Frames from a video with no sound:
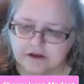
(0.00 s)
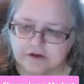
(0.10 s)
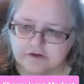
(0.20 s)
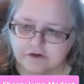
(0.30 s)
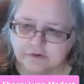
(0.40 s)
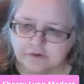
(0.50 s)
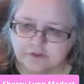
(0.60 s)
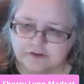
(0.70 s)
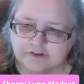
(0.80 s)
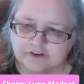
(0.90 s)
so
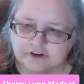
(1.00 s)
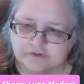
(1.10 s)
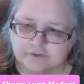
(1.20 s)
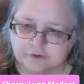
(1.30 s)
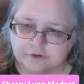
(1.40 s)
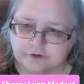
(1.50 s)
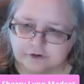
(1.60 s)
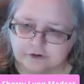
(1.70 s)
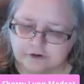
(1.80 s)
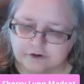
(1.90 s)
this is just
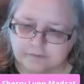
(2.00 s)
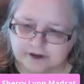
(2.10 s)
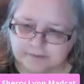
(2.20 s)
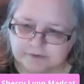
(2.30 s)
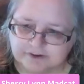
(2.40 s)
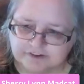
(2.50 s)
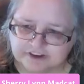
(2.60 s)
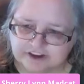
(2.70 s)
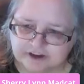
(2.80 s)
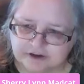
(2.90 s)
for people to
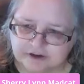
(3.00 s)
see,